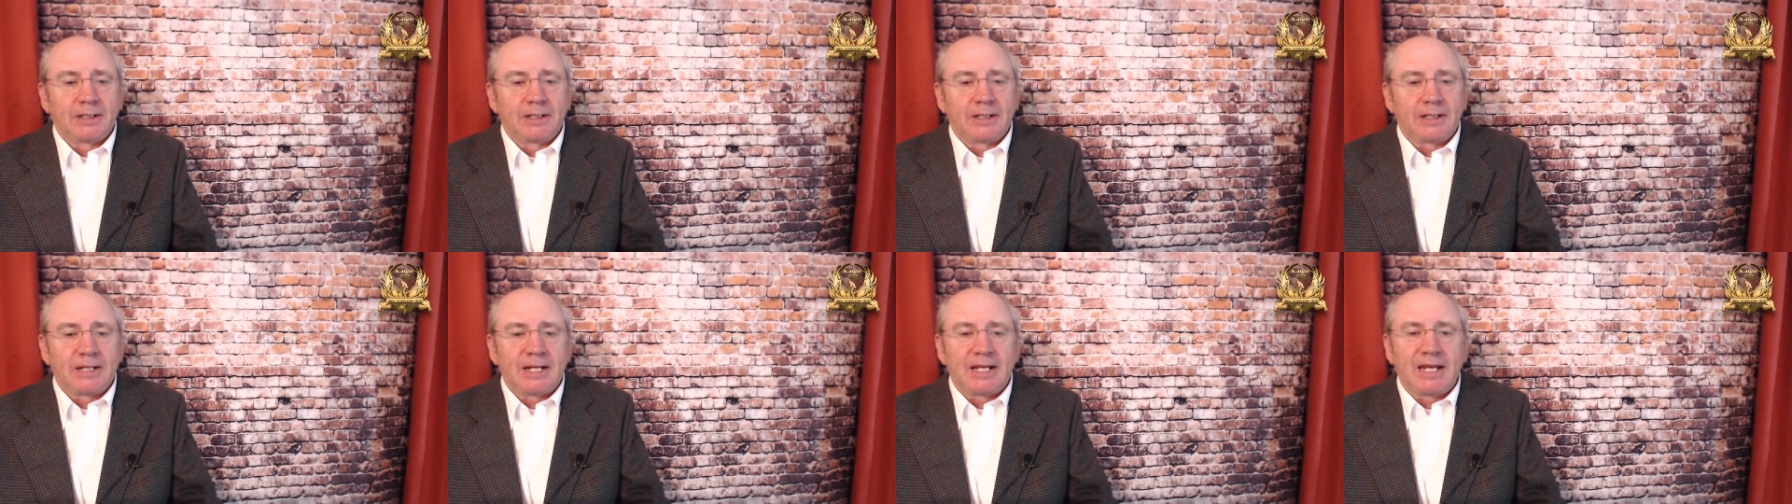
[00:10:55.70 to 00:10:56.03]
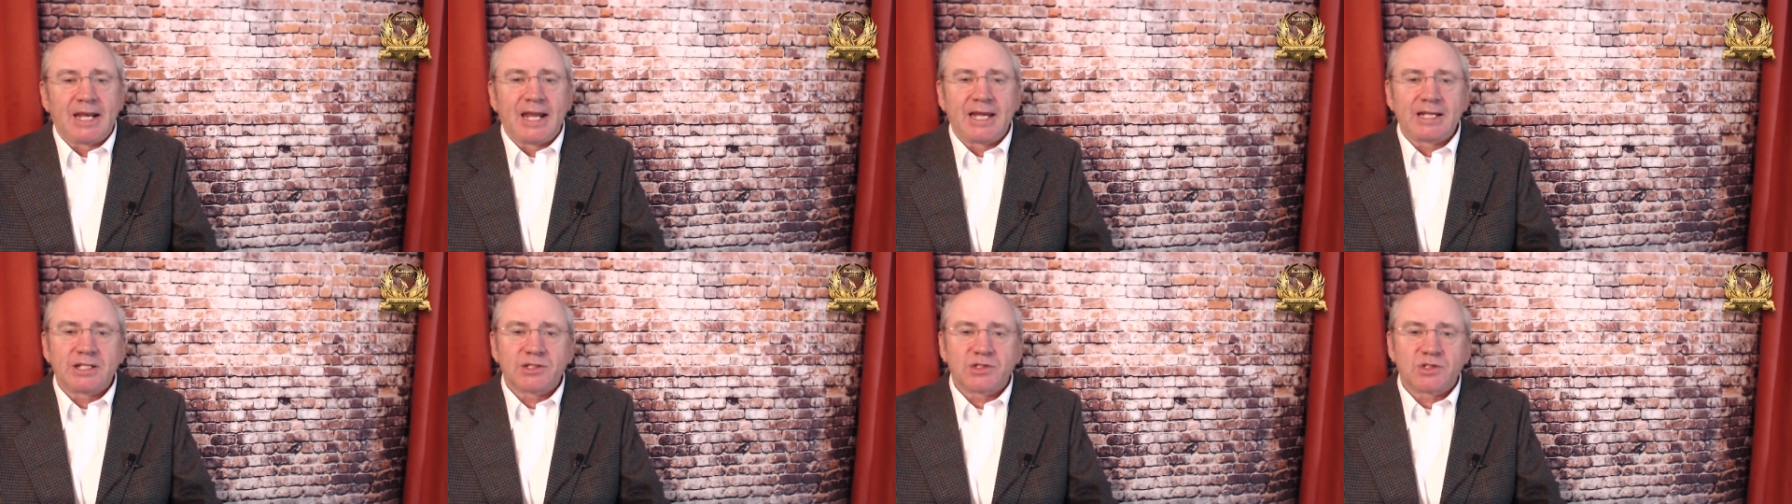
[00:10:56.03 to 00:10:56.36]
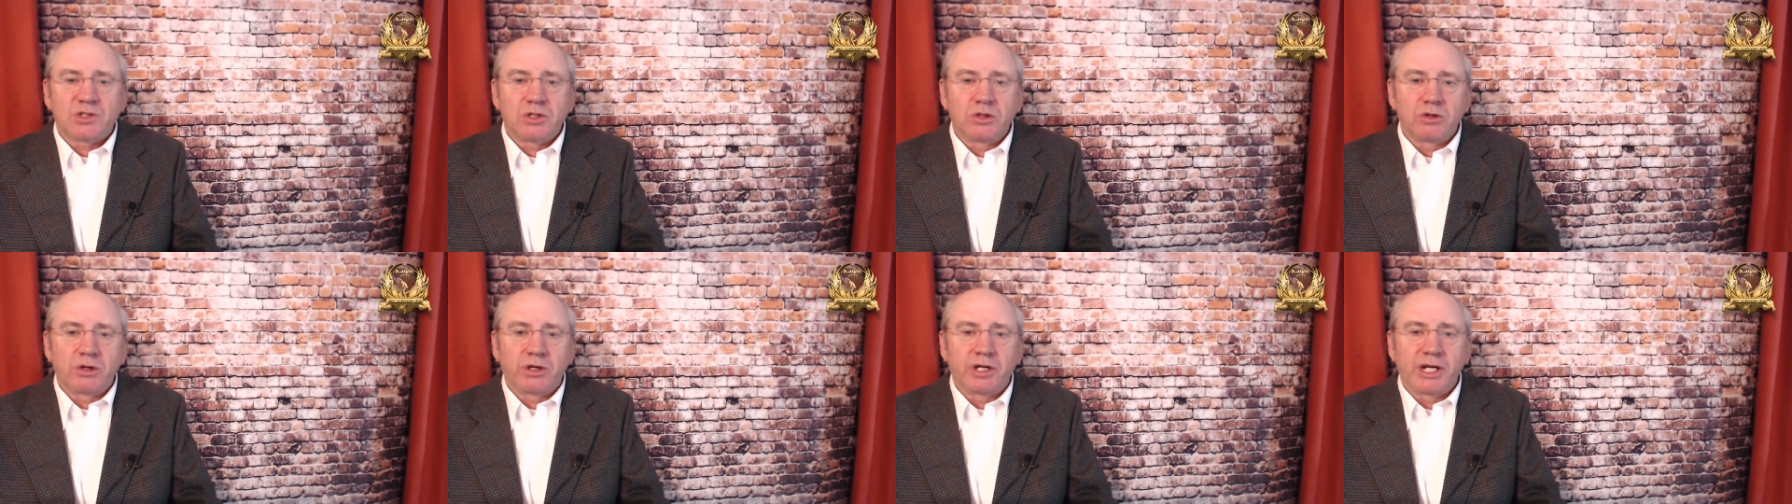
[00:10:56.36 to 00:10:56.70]
let's
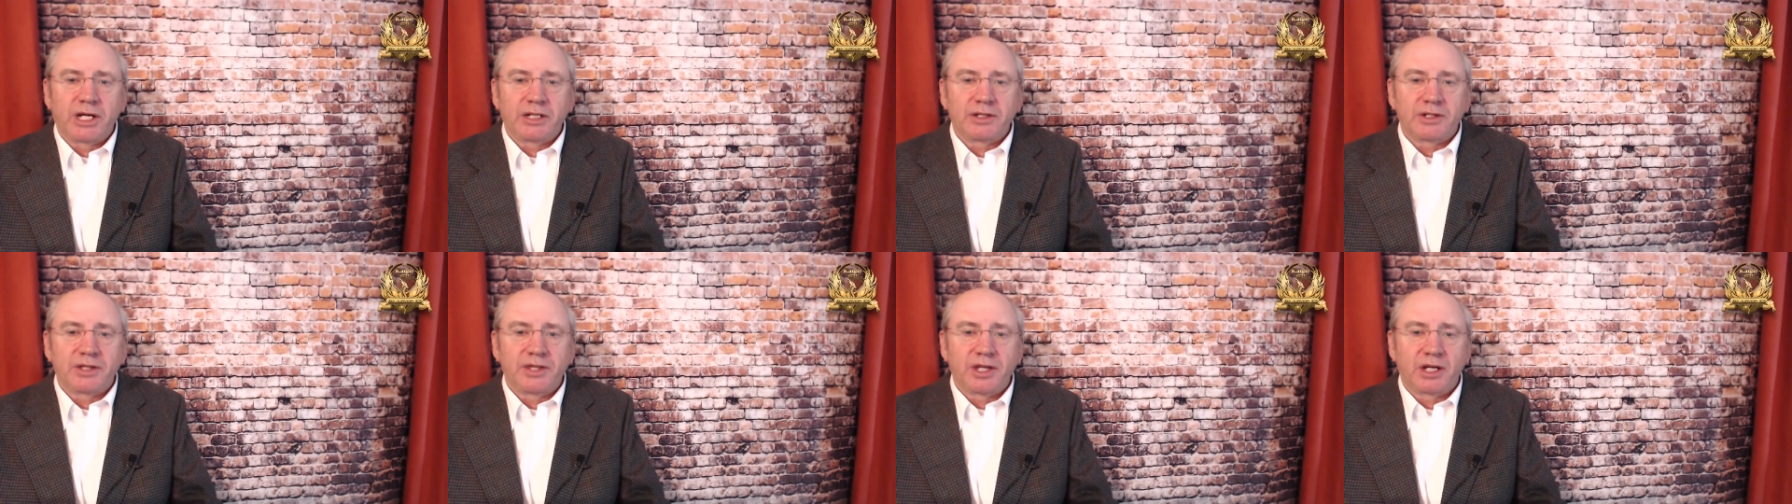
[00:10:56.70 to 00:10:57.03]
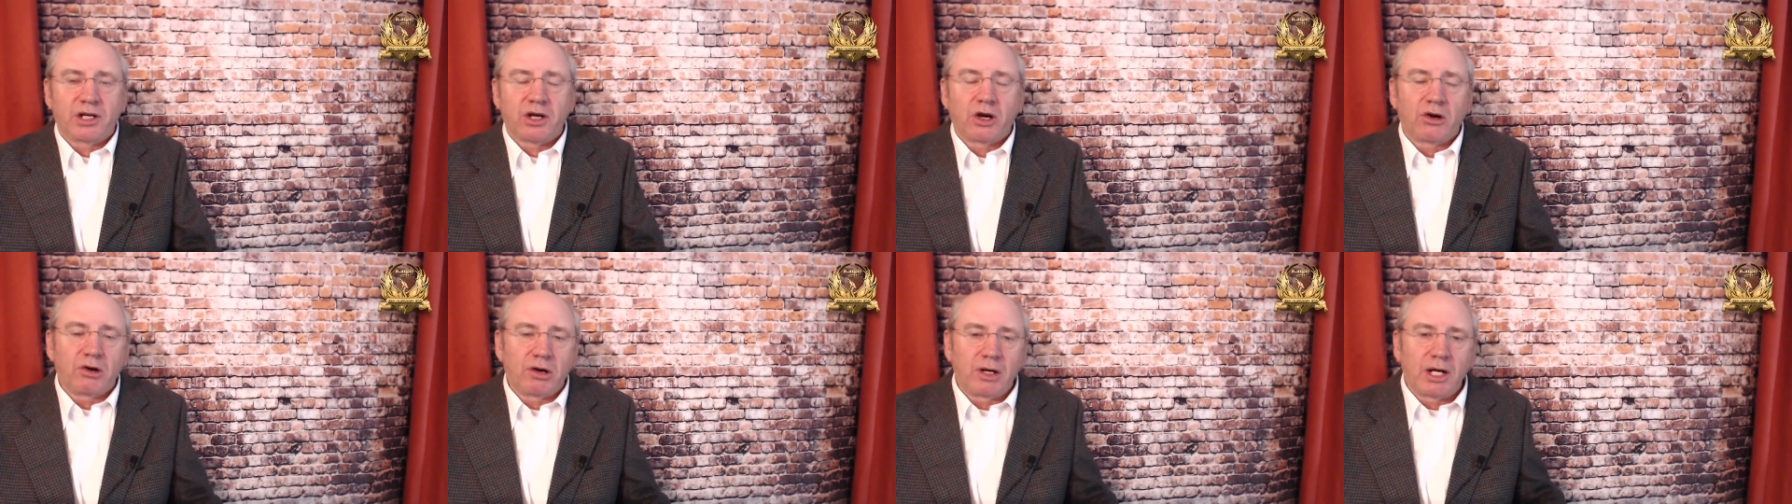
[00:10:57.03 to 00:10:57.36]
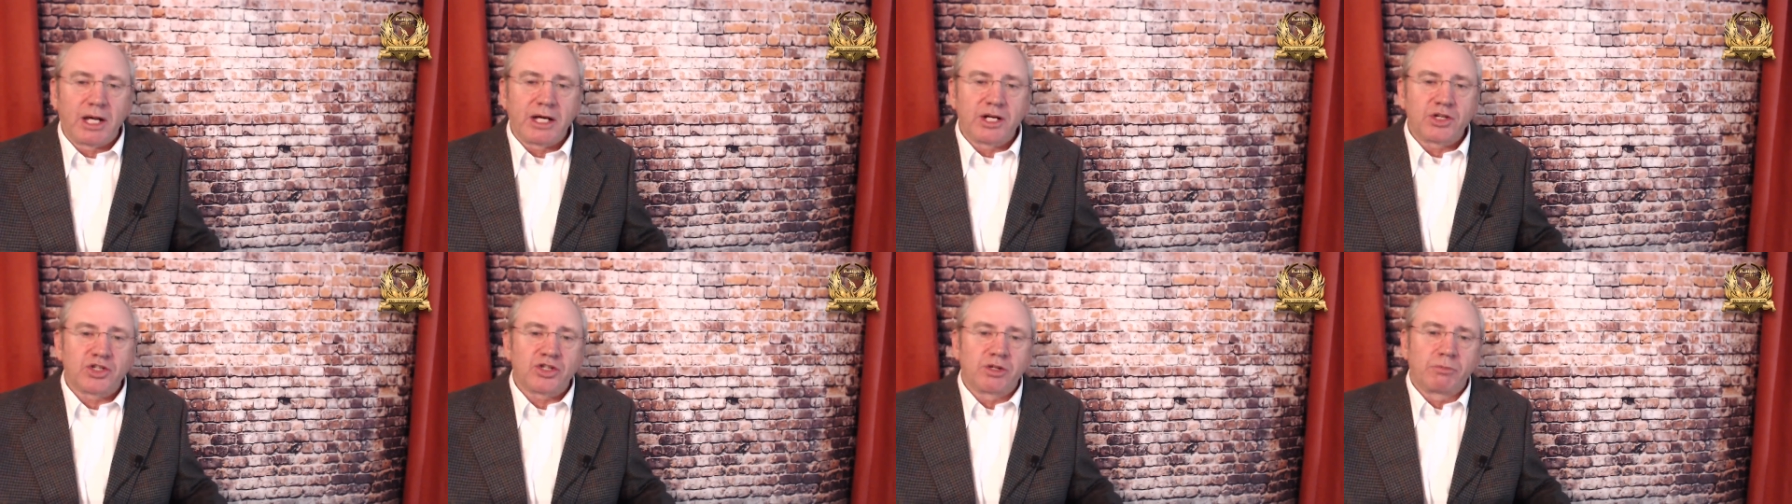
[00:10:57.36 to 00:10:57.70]
look at the
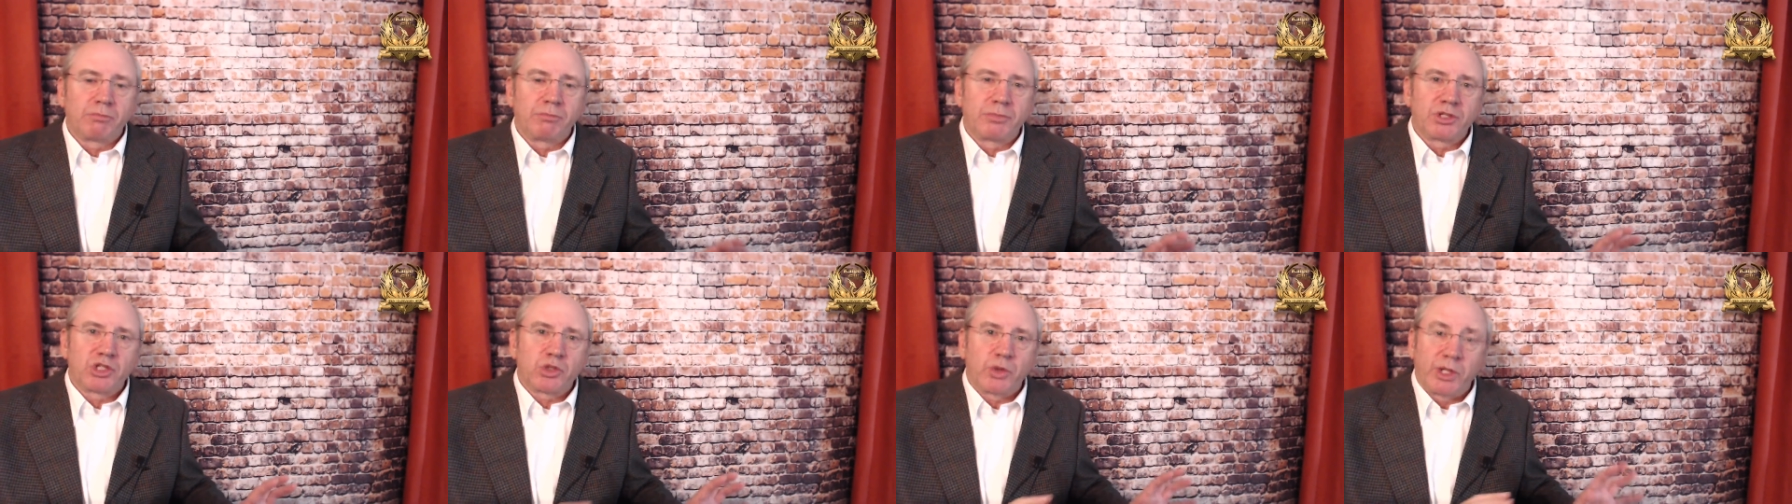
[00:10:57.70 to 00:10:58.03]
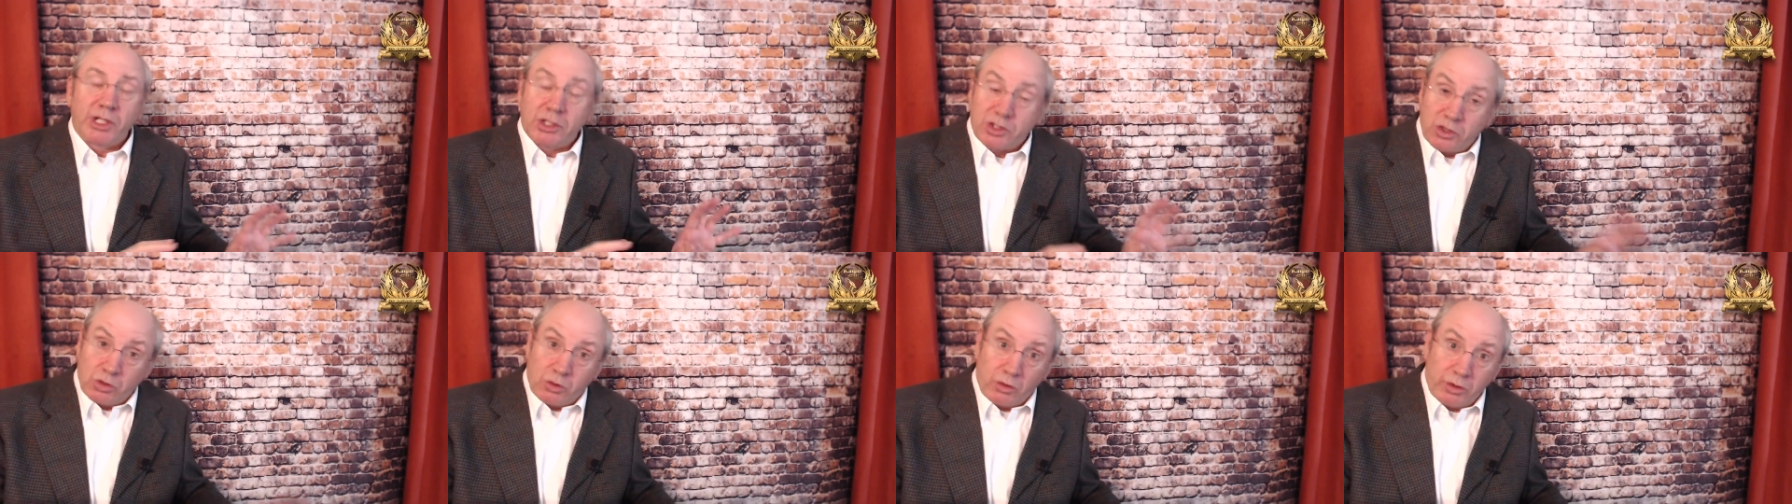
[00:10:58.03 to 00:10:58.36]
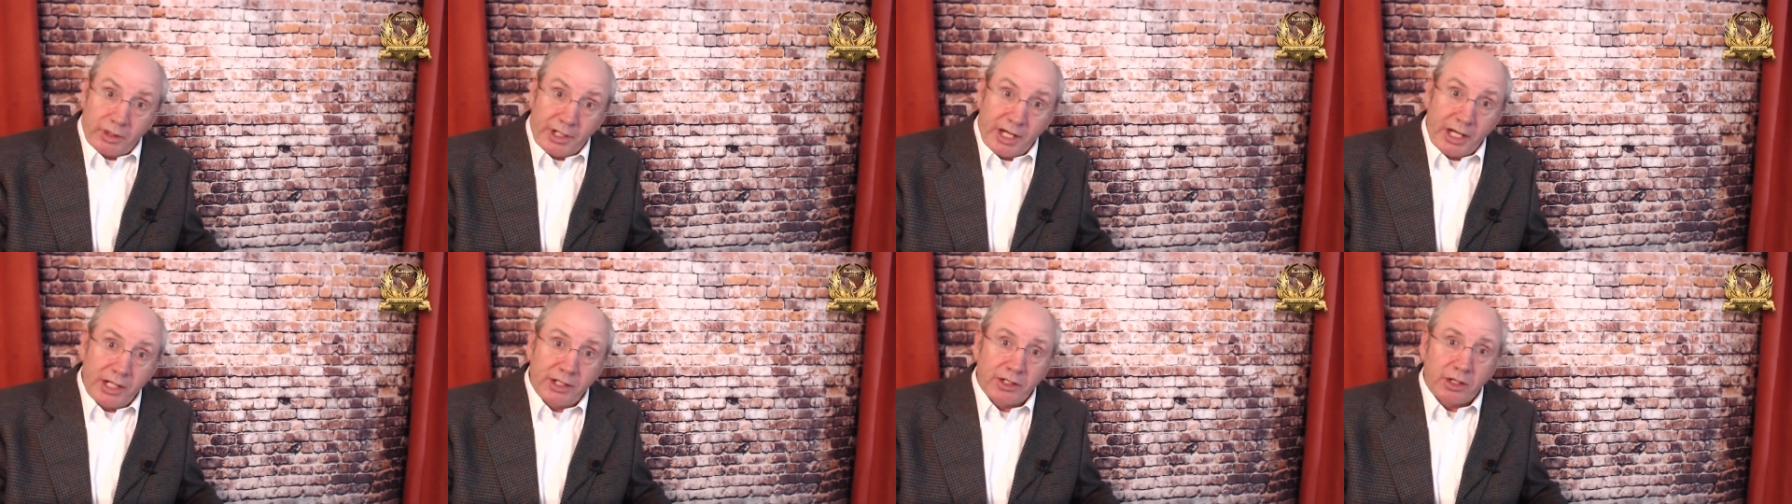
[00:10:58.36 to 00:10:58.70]
correlation between
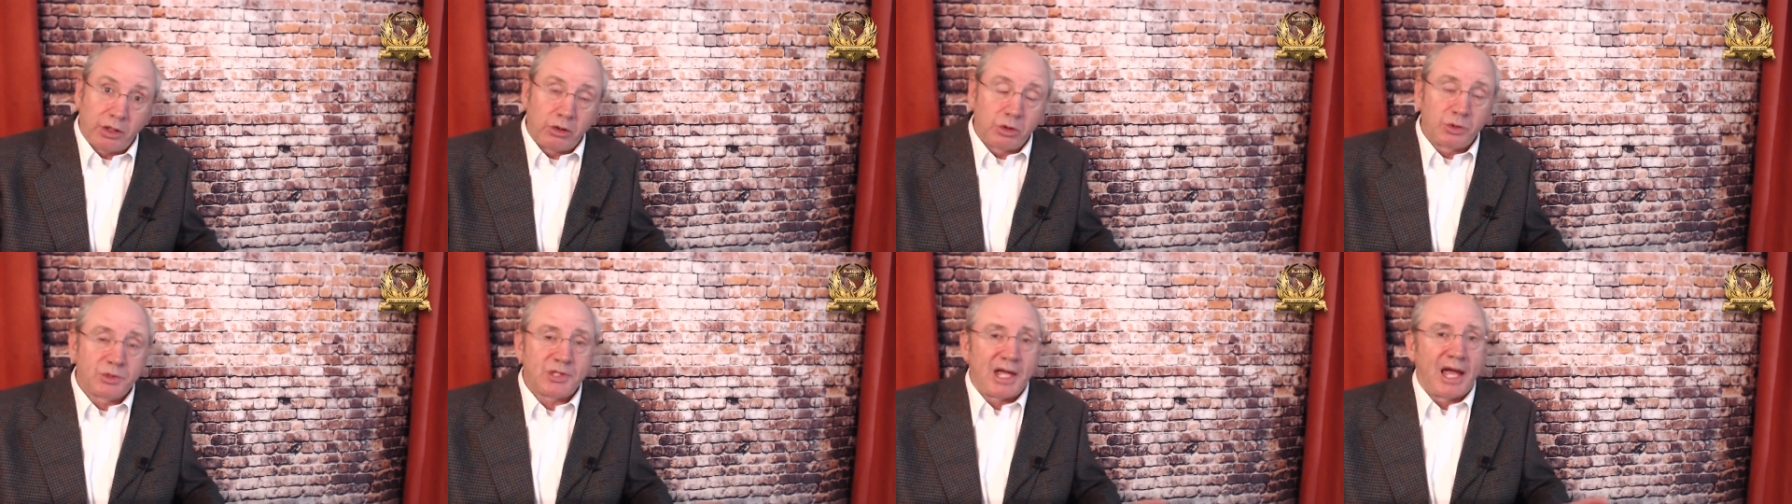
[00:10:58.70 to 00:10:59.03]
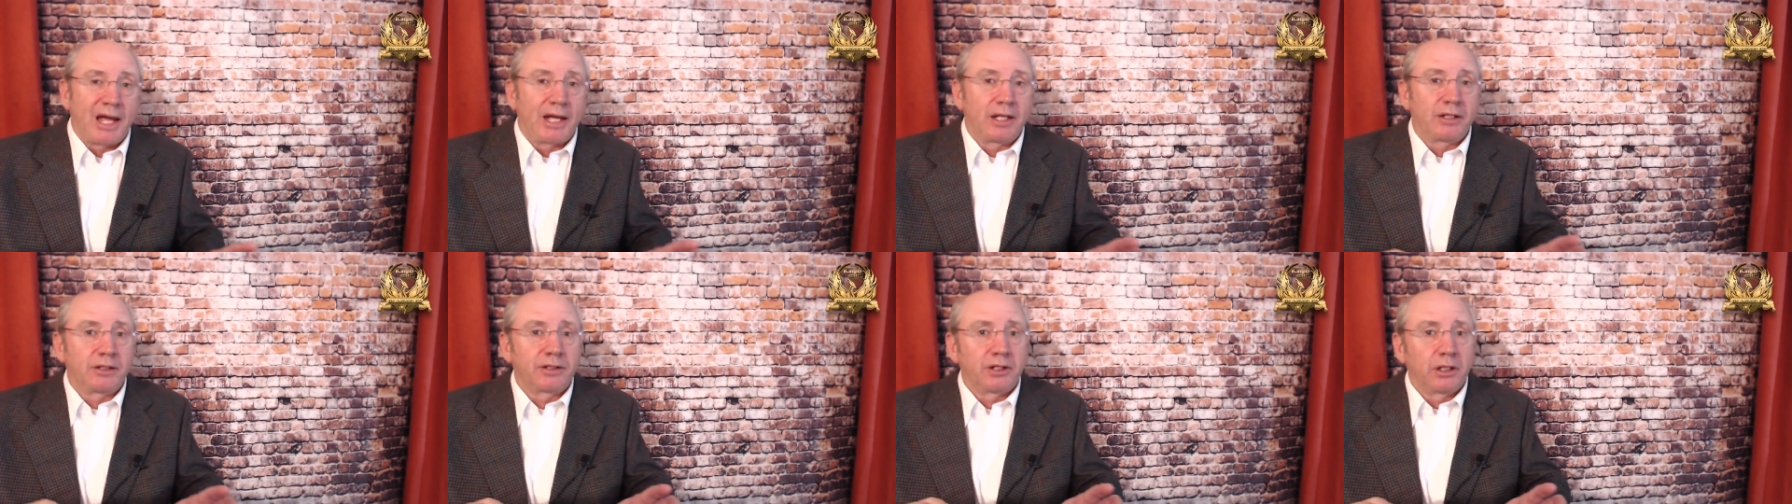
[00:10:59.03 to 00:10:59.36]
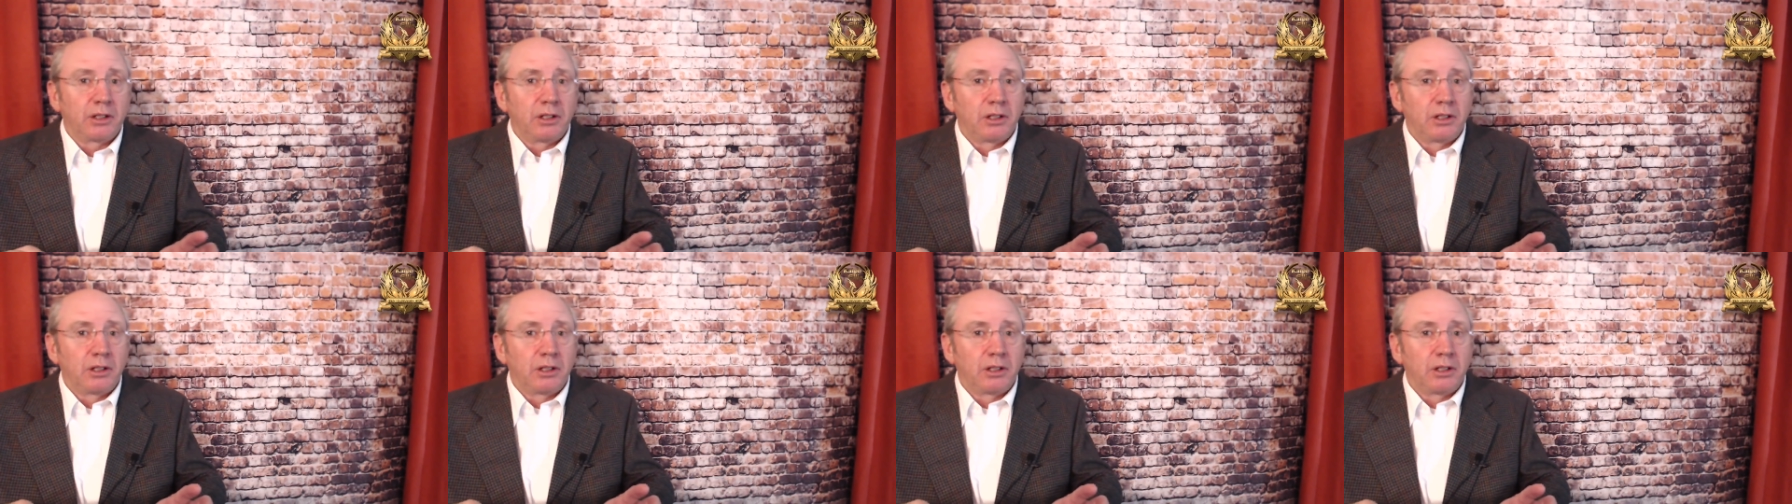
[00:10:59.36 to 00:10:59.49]
tornadoes and